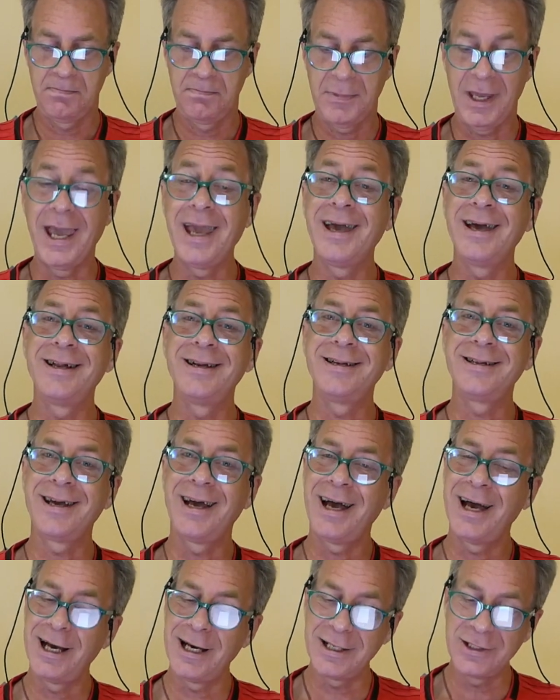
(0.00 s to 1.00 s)
And
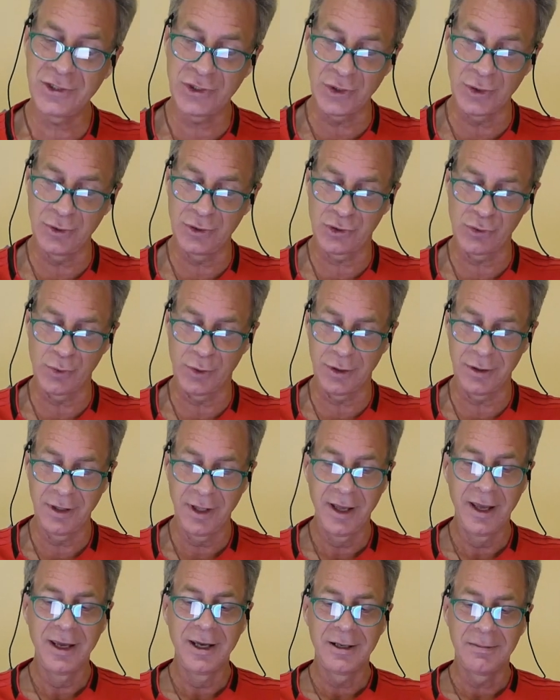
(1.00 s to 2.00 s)
as usual,
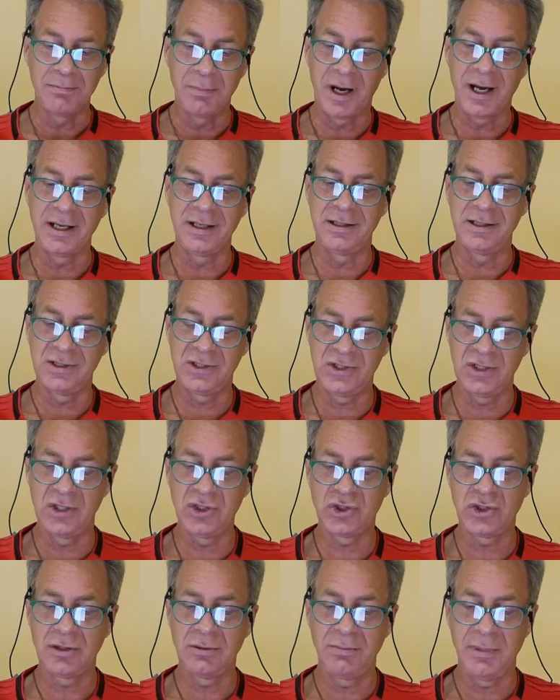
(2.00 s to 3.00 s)
my
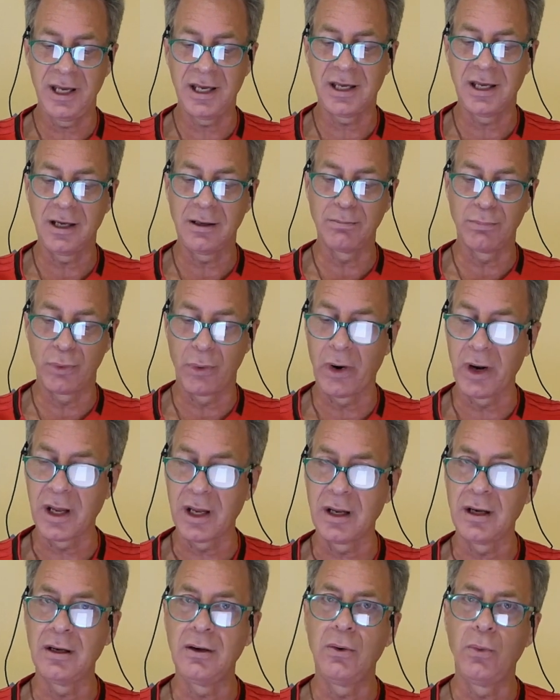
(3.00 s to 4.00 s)
decision-making
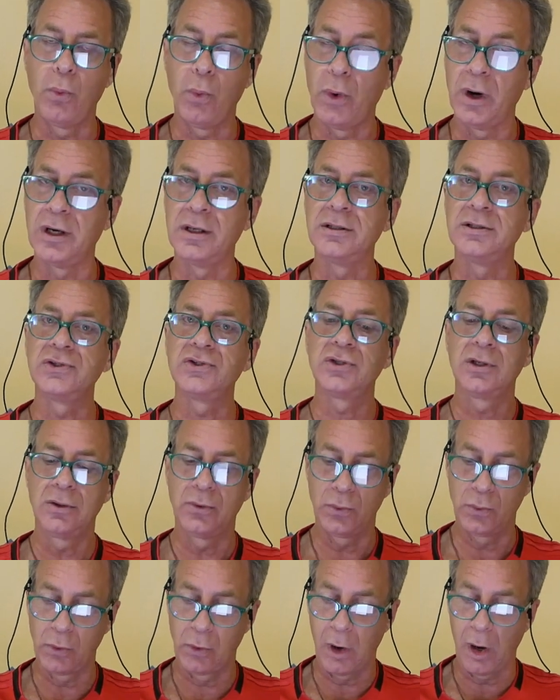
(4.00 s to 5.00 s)
brain was
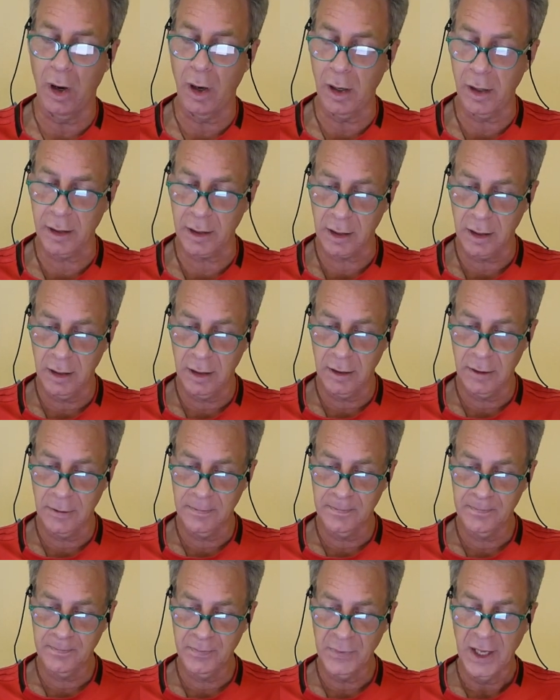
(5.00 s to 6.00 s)
wrong.
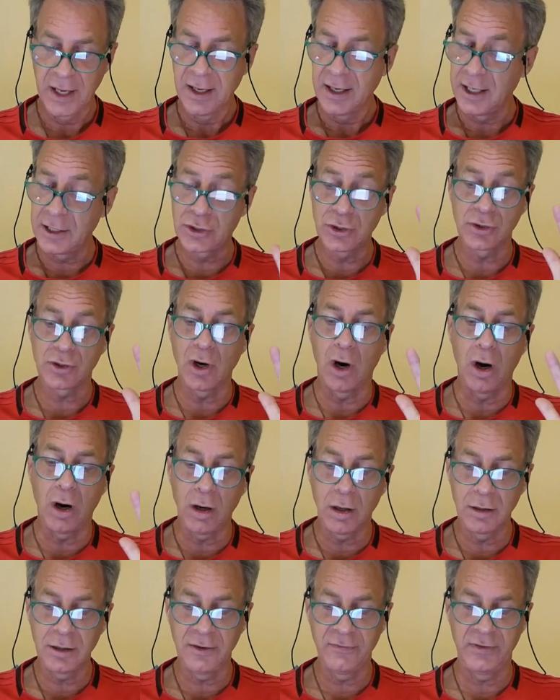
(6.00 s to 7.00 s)
It took
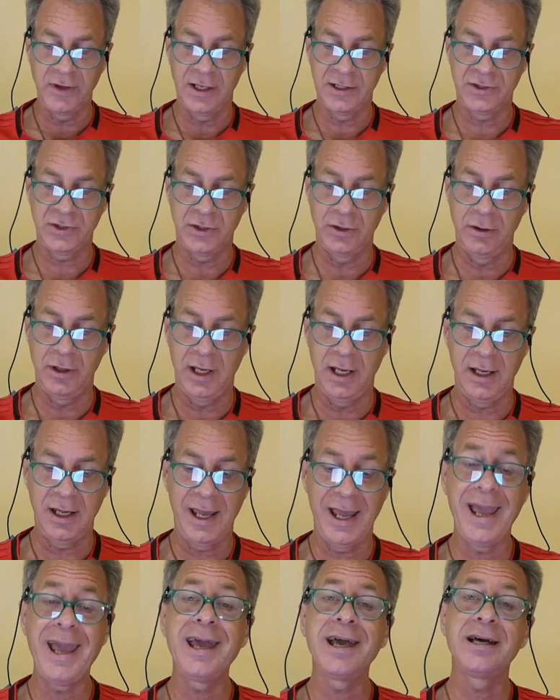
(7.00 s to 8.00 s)
all of yesterday
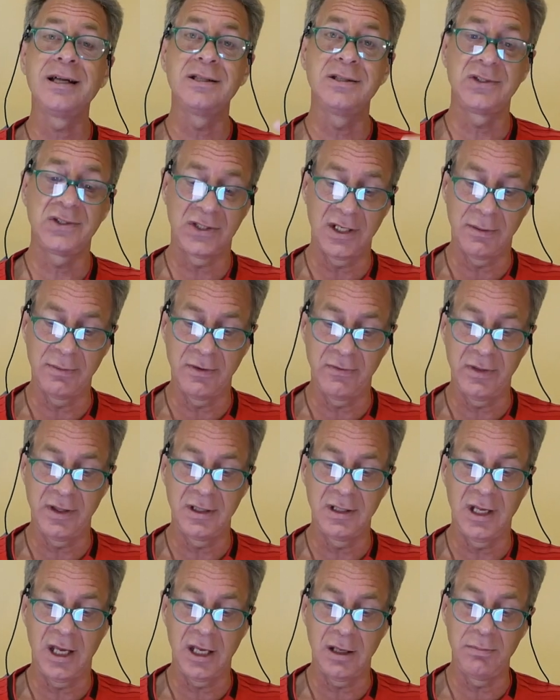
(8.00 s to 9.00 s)
and some of the
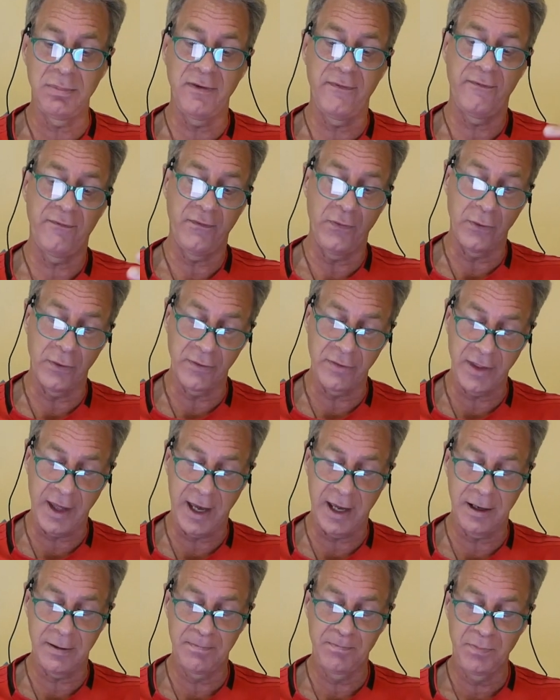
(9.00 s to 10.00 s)
day before
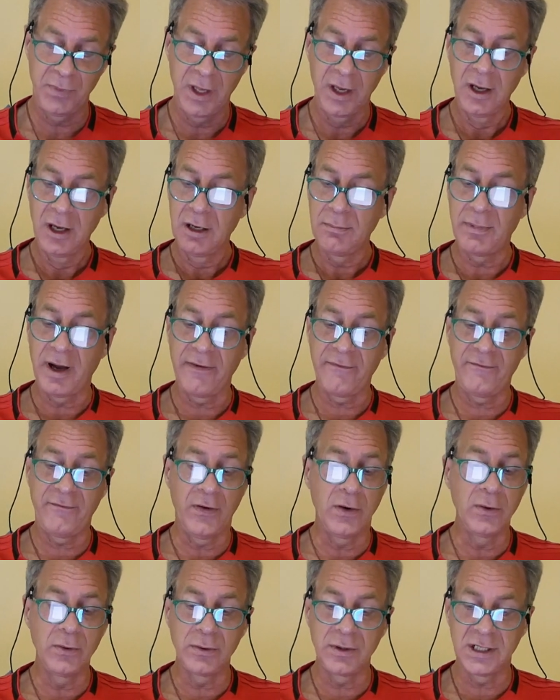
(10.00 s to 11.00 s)
that. My
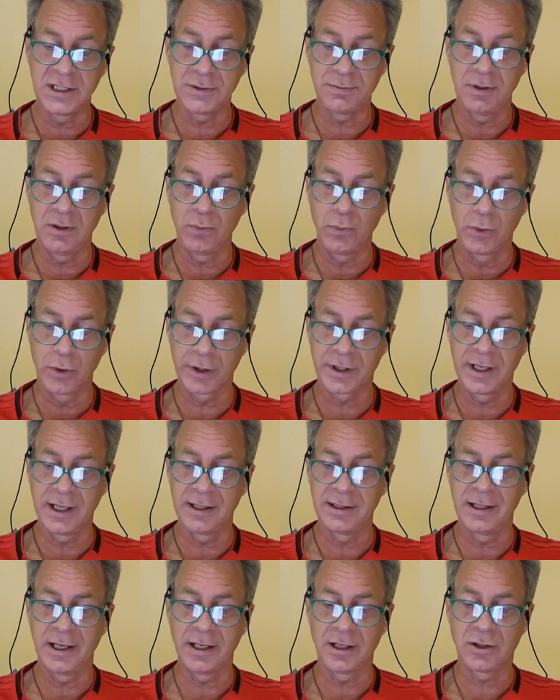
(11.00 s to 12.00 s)
phone has been
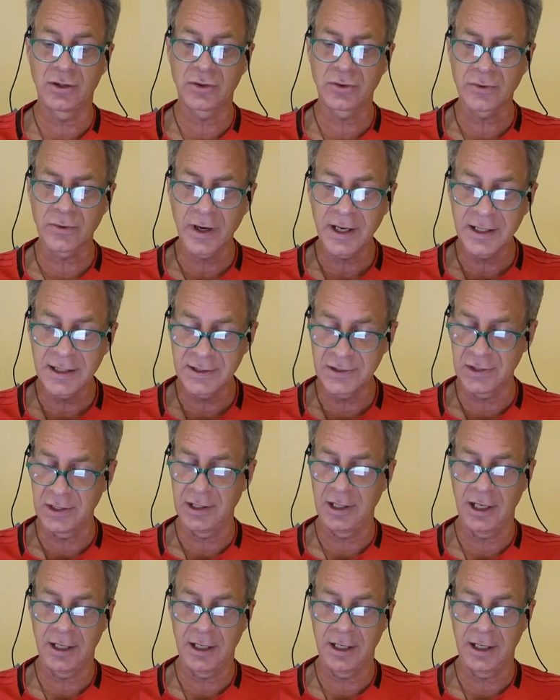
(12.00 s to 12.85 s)
working like crazy